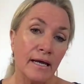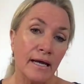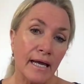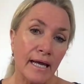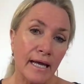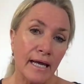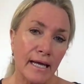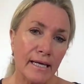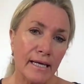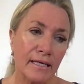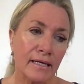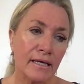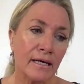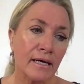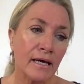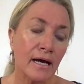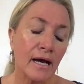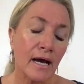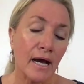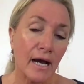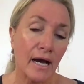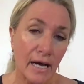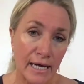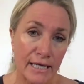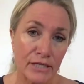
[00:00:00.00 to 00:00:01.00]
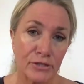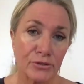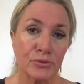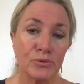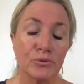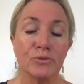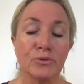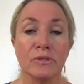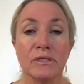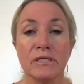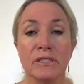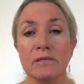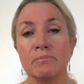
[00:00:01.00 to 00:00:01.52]
And I
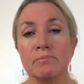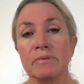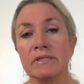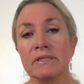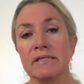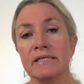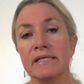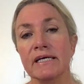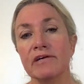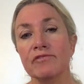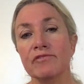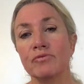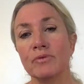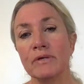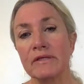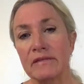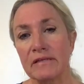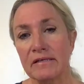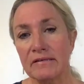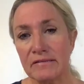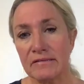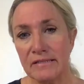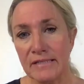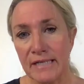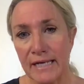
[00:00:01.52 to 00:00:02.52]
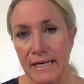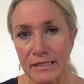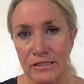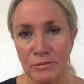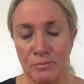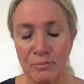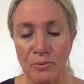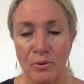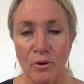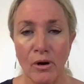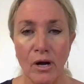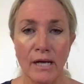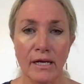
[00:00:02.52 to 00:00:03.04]
truly believe with this next
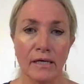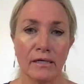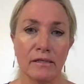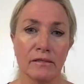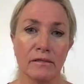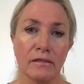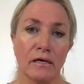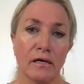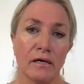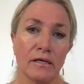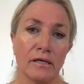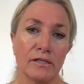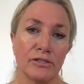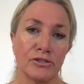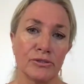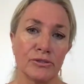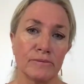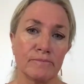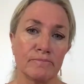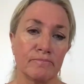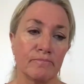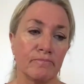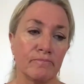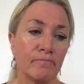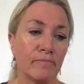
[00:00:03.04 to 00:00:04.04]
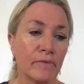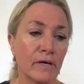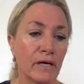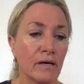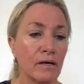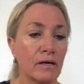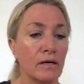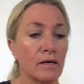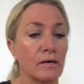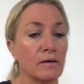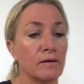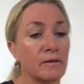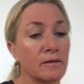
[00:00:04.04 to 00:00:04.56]
product launch,
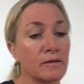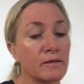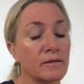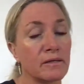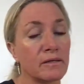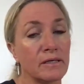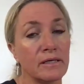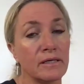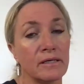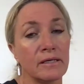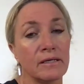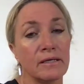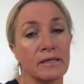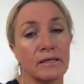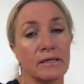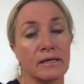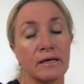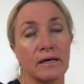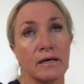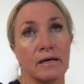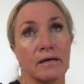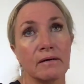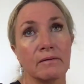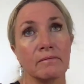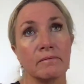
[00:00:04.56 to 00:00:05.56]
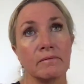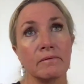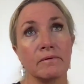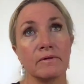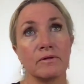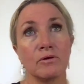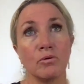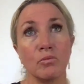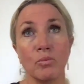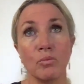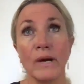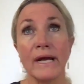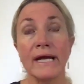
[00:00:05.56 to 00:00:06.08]
the
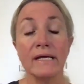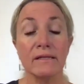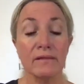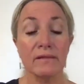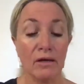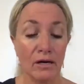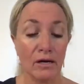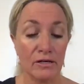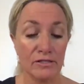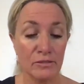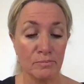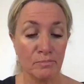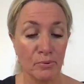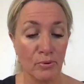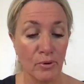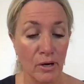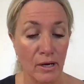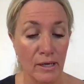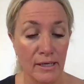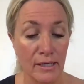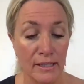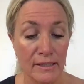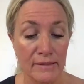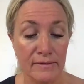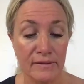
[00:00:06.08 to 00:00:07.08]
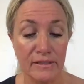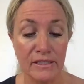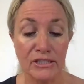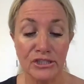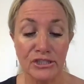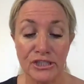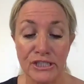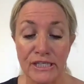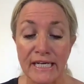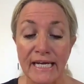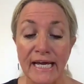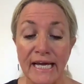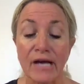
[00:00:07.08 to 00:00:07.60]
weight loss product, the
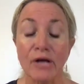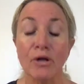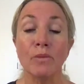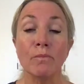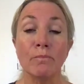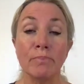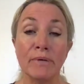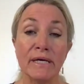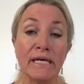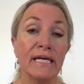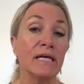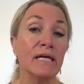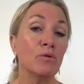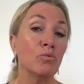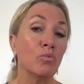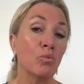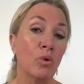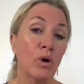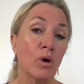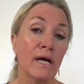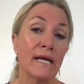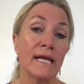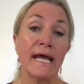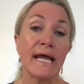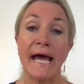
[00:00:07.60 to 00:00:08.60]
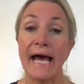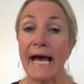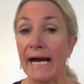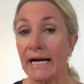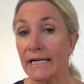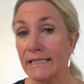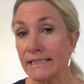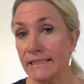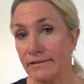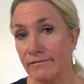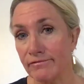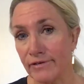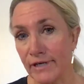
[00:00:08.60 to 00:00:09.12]
GLP-1
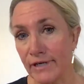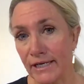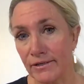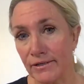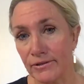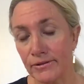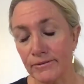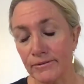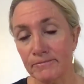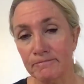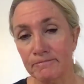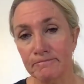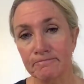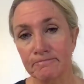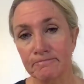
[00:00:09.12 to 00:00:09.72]
activator,